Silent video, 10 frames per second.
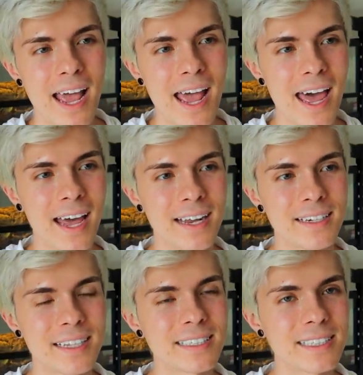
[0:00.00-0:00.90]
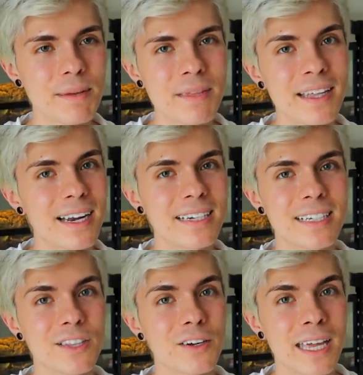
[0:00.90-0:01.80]
And this is something that I
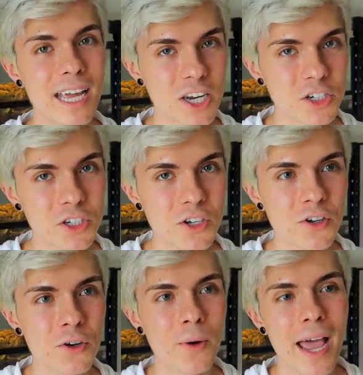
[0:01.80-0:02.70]
did look into,